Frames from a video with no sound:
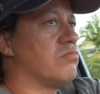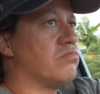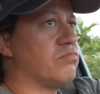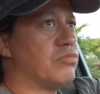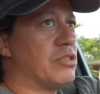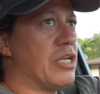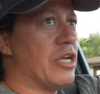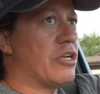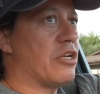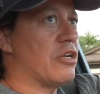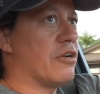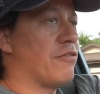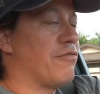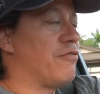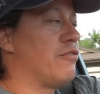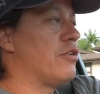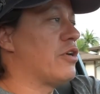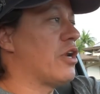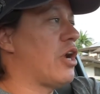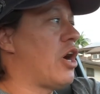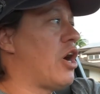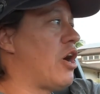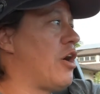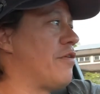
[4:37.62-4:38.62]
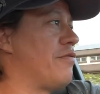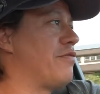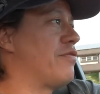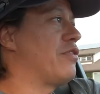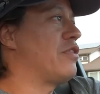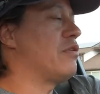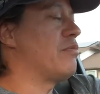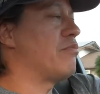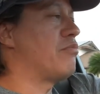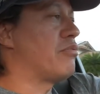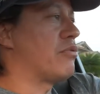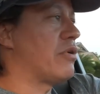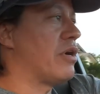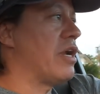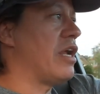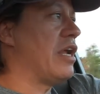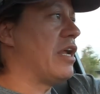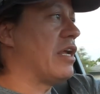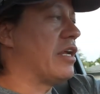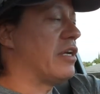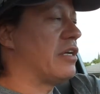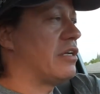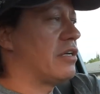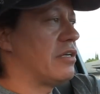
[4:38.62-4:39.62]
take your foot off the
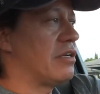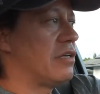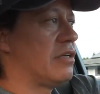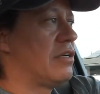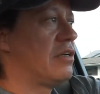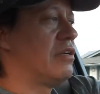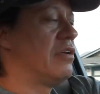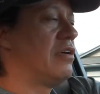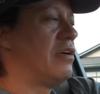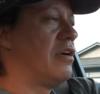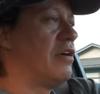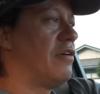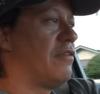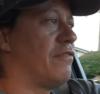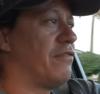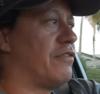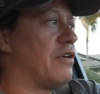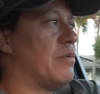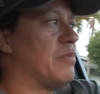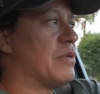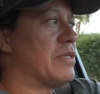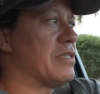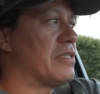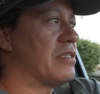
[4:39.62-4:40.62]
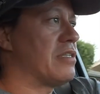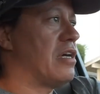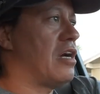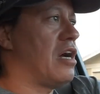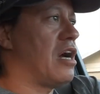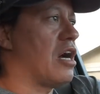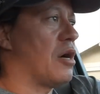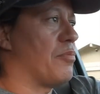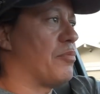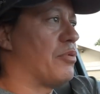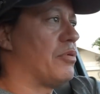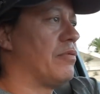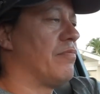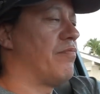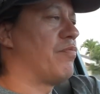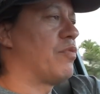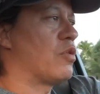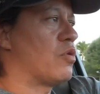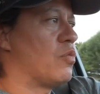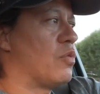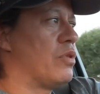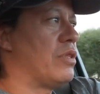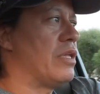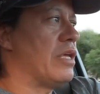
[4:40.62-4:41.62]
brake from a stop,
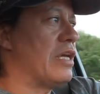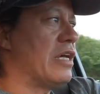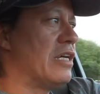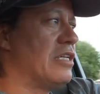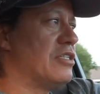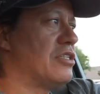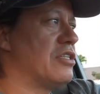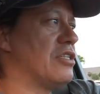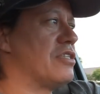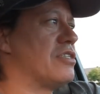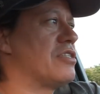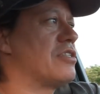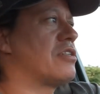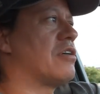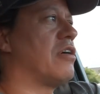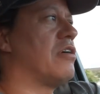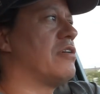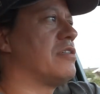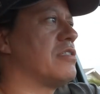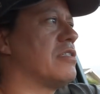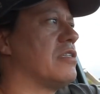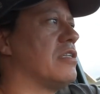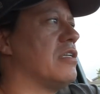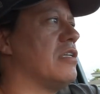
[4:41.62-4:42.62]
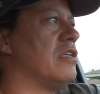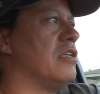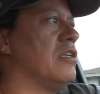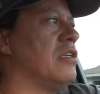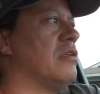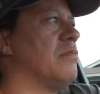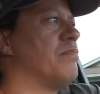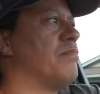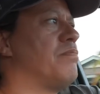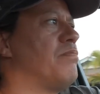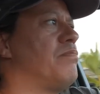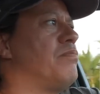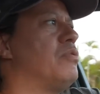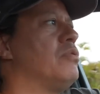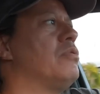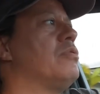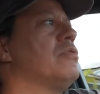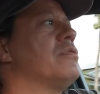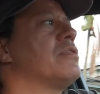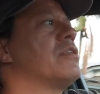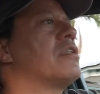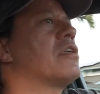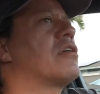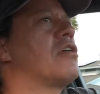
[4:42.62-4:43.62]
when the engine starts, it
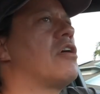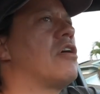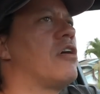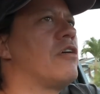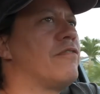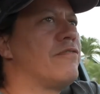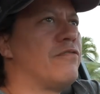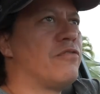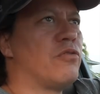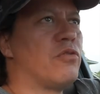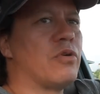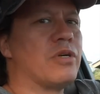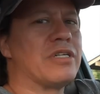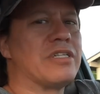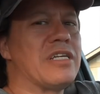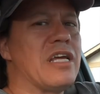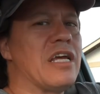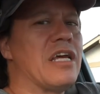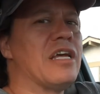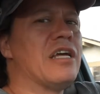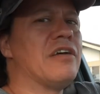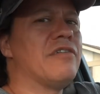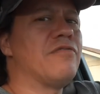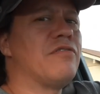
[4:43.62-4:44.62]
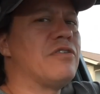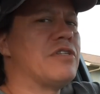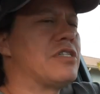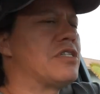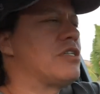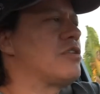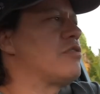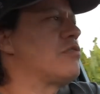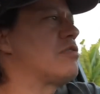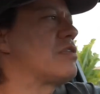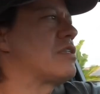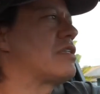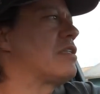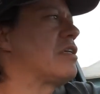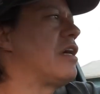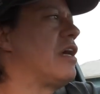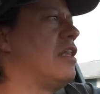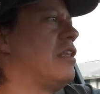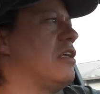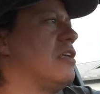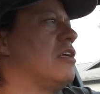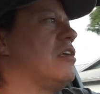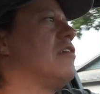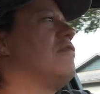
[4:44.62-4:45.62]
pulls the car forward ever so
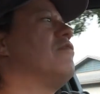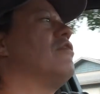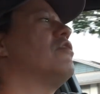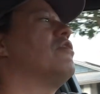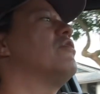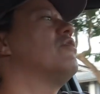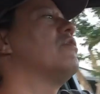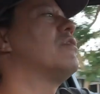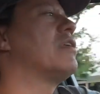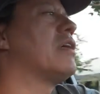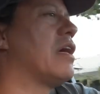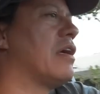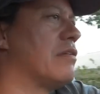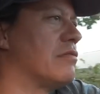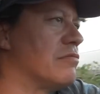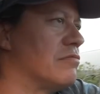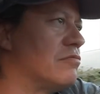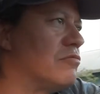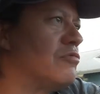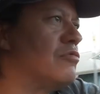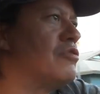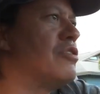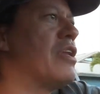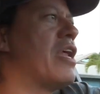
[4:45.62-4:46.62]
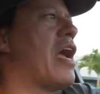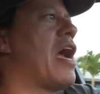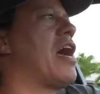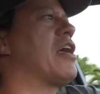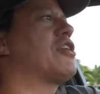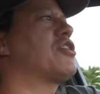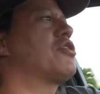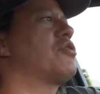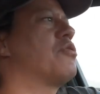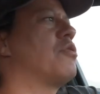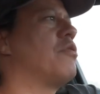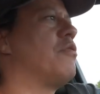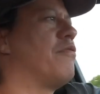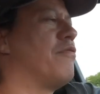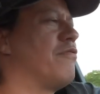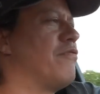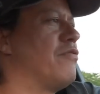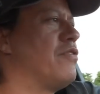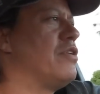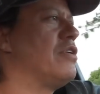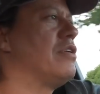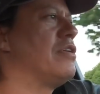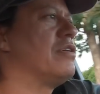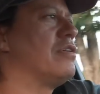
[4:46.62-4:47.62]
slightly, giving you that natural
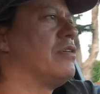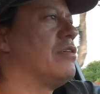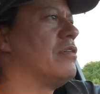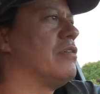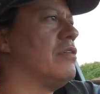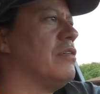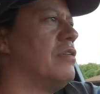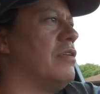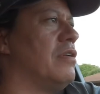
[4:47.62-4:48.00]
feel